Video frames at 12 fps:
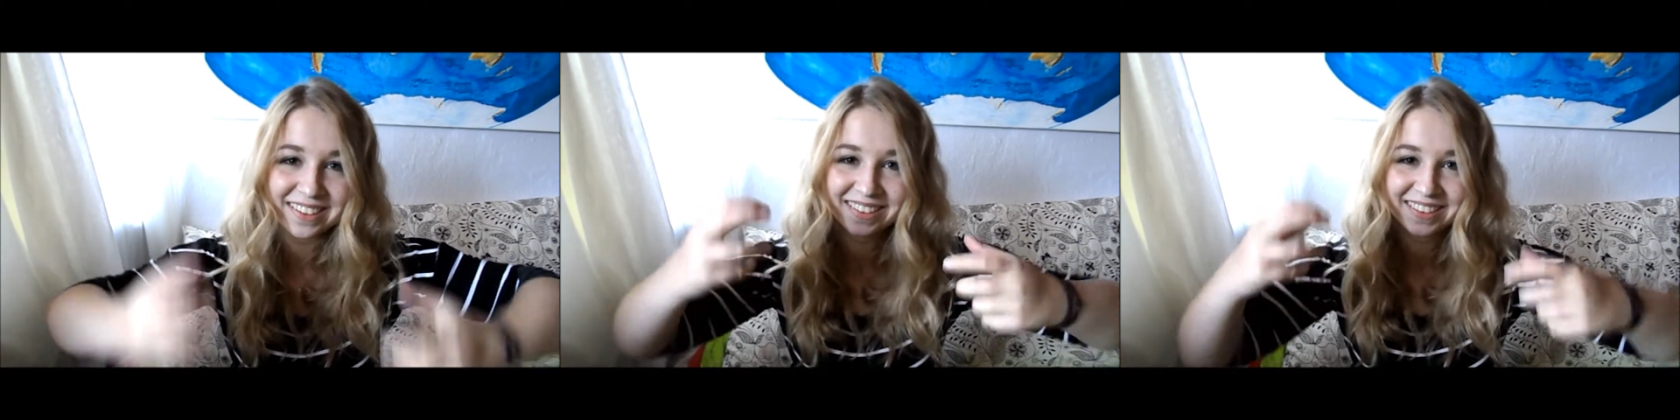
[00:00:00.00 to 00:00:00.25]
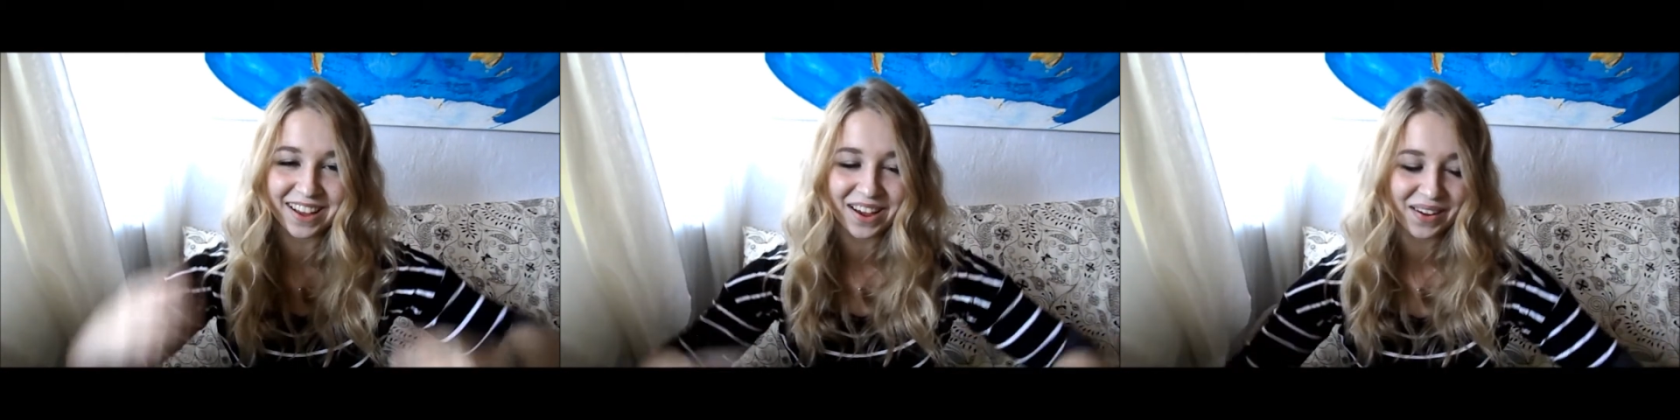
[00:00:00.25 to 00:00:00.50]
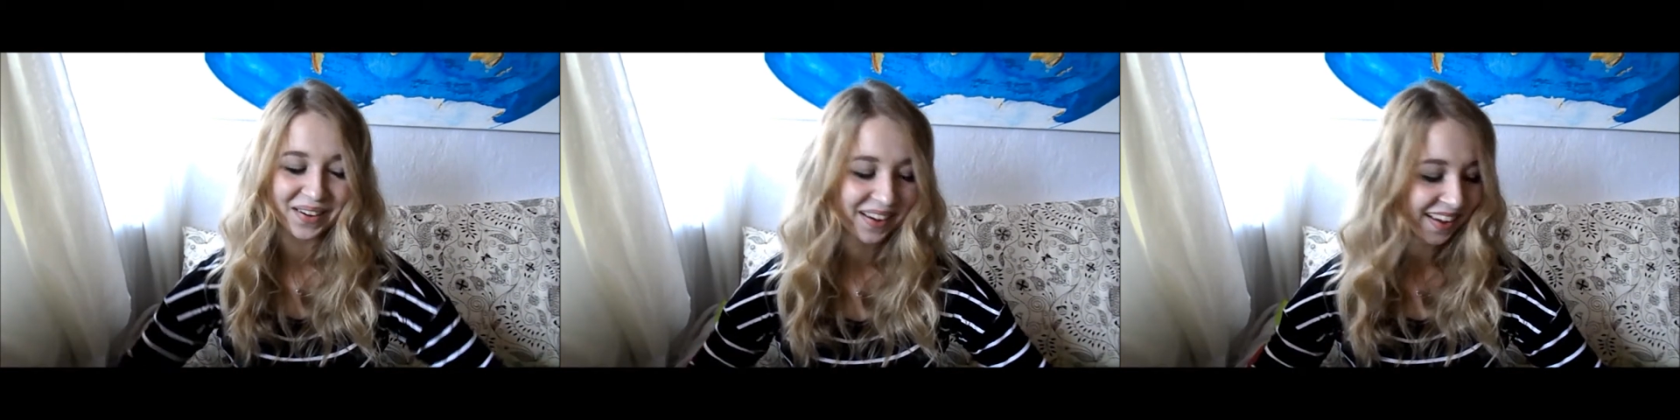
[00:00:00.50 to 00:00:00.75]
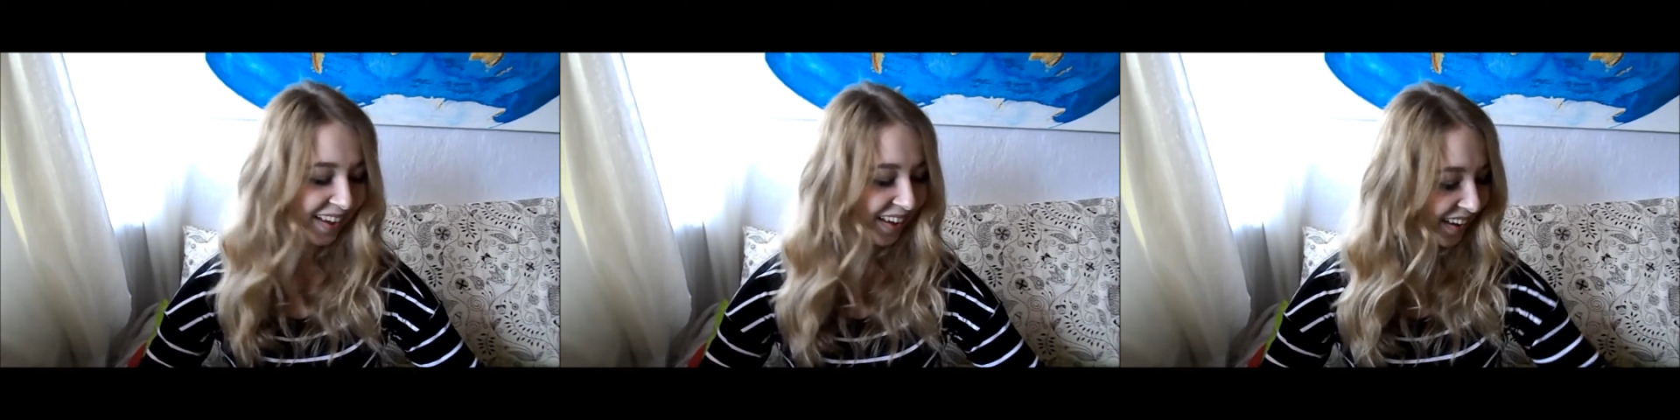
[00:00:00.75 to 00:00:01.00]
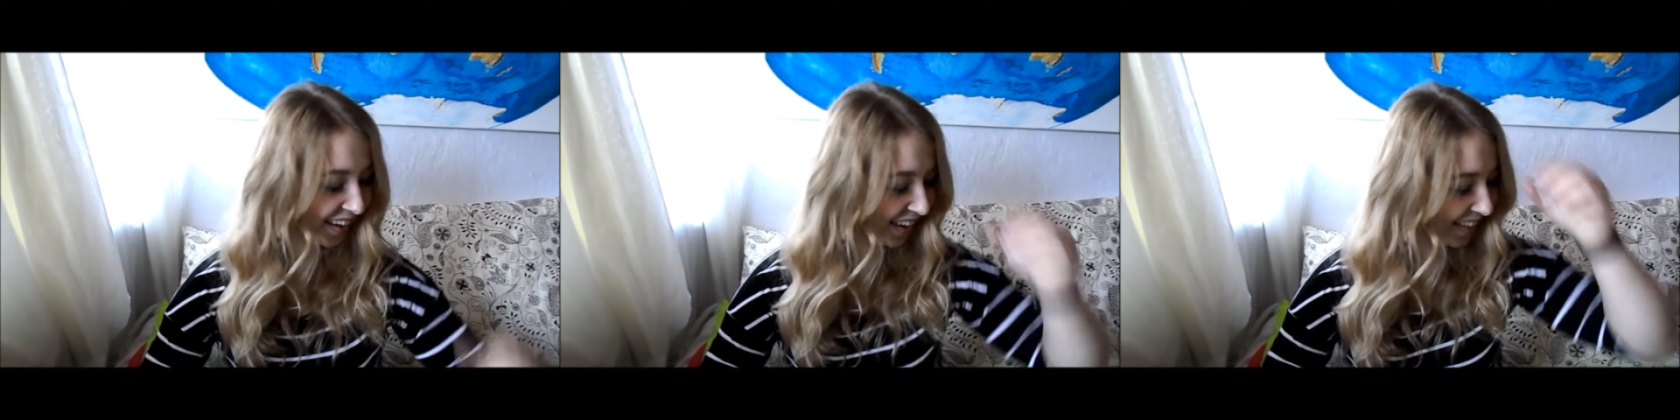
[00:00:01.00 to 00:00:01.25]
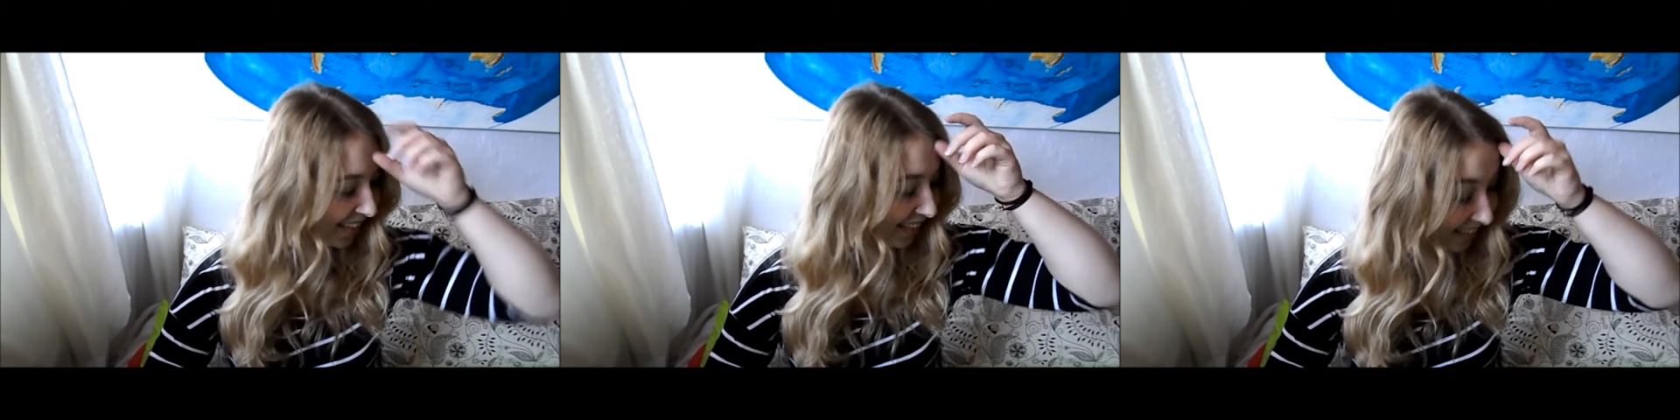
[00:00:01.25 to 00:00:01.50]
So
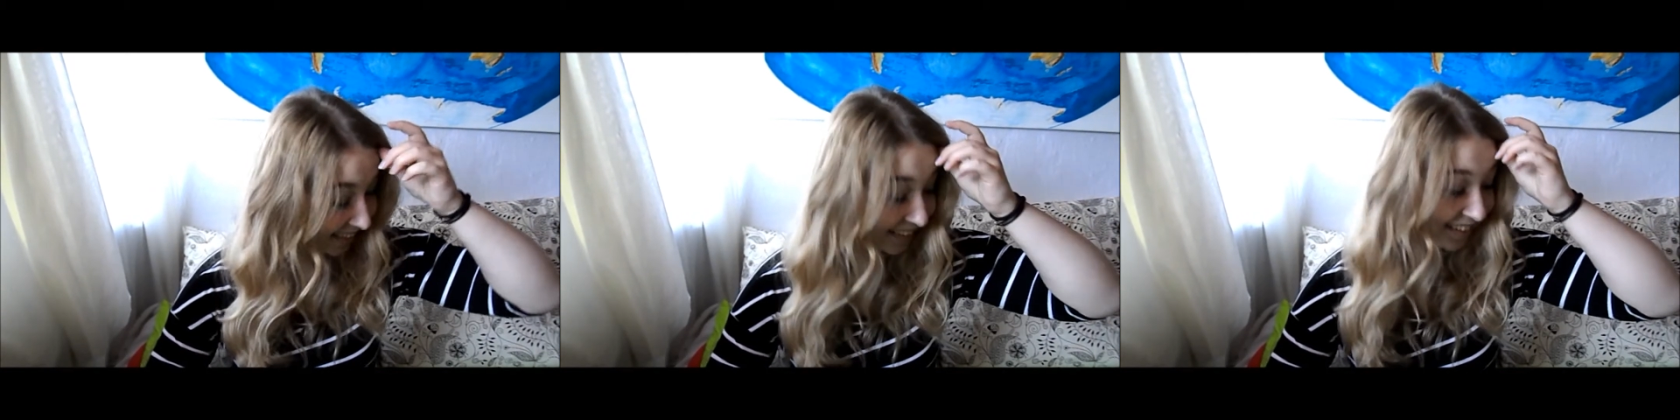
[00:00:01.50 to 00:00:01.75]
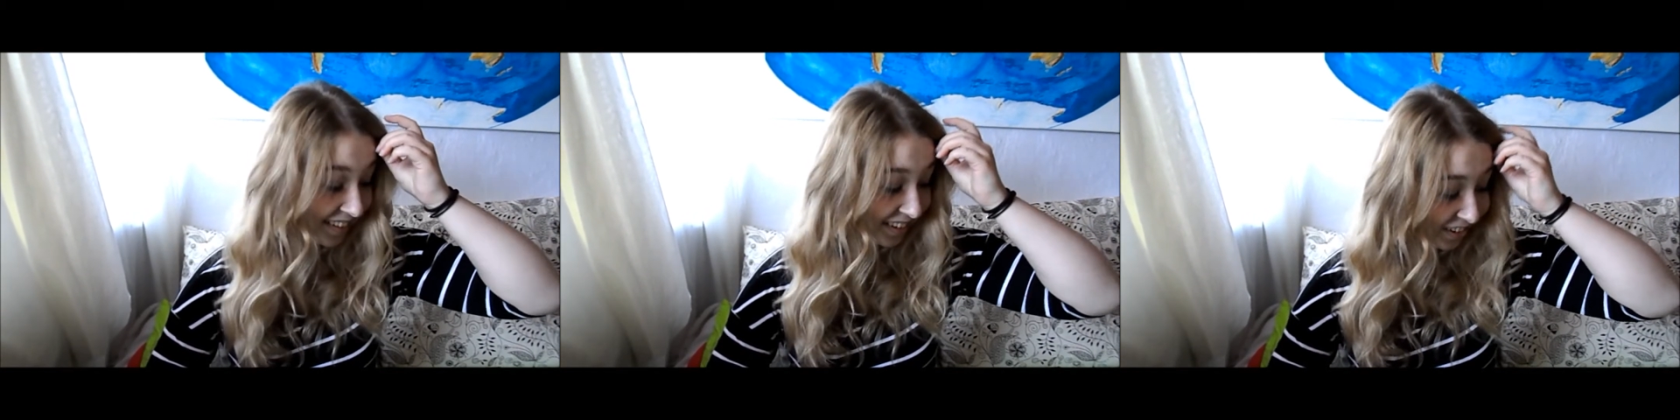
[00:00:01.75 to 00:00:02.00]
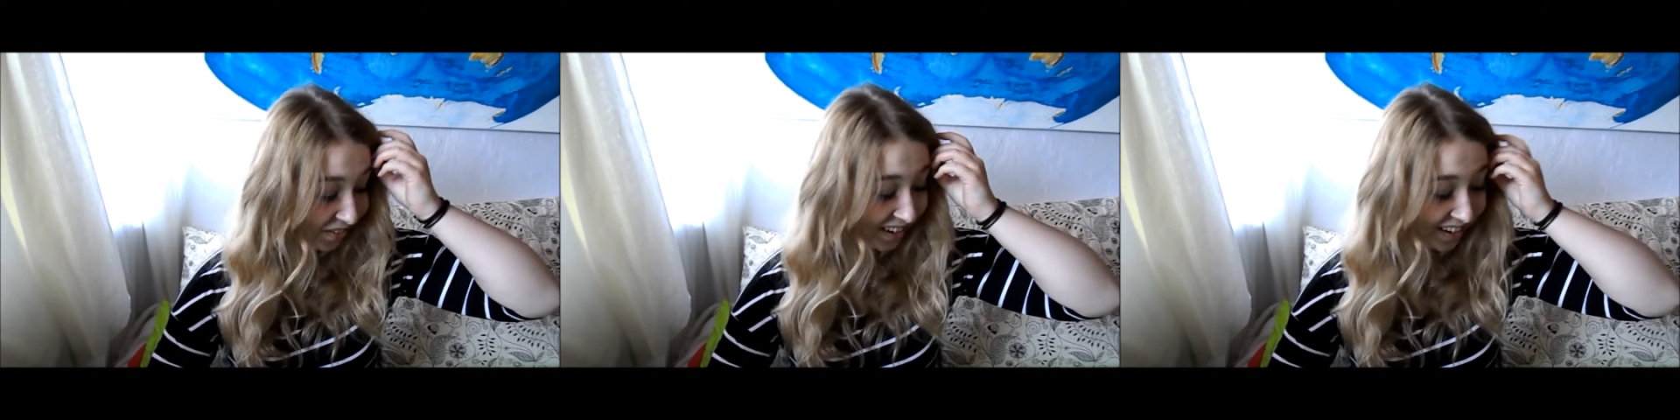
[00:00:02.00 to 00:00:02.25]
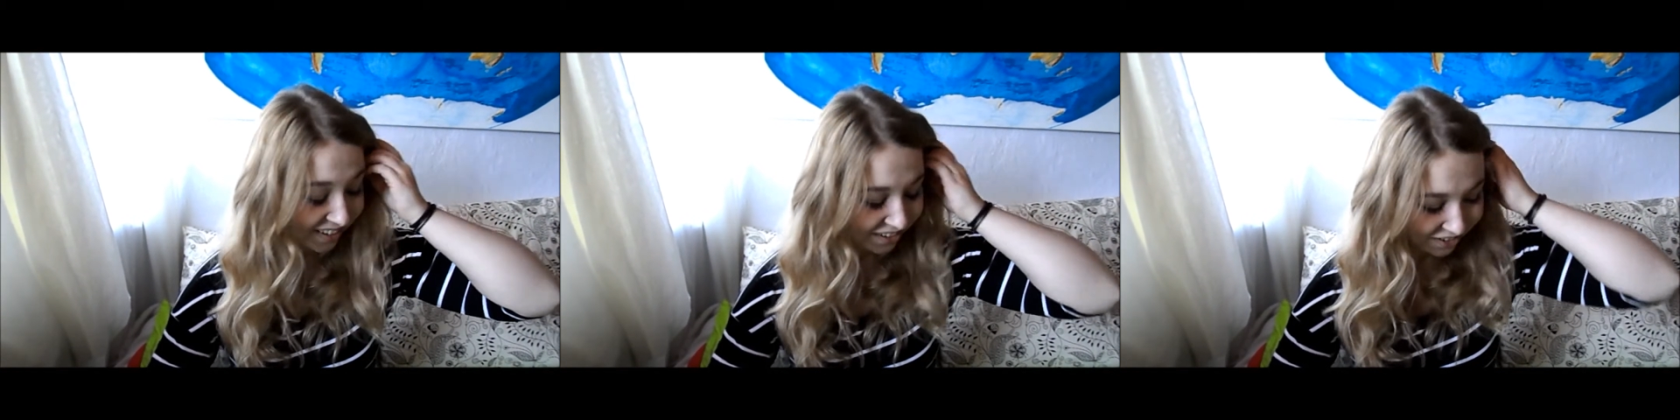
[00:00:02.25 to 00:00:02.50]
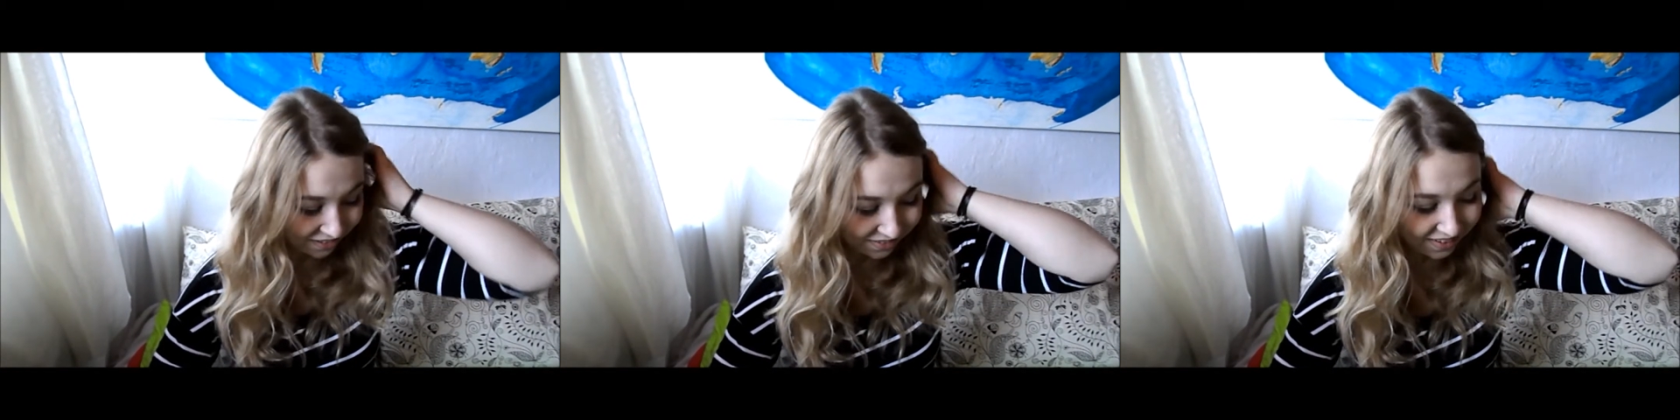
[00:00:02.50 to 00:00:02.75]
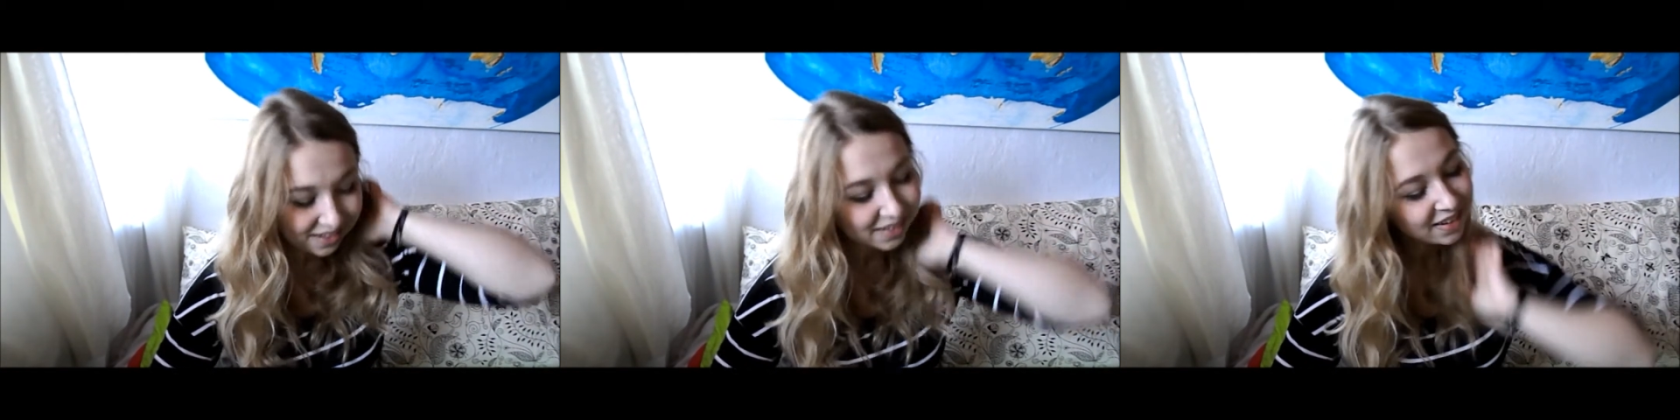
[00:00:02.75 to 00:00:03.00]
this is an advantage as
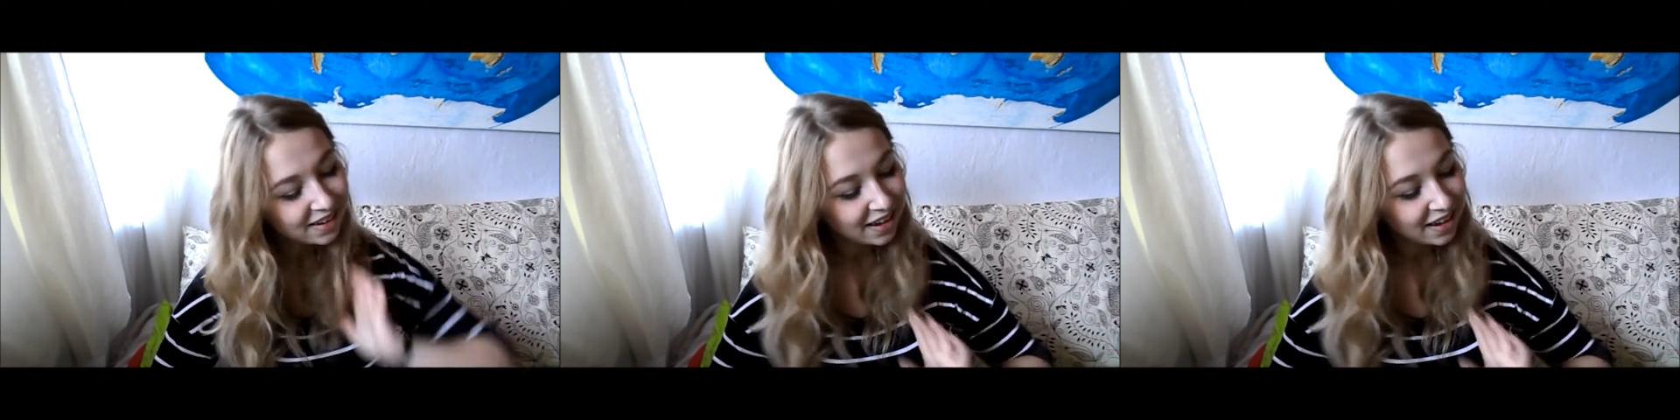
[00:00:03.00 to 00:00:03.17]
well.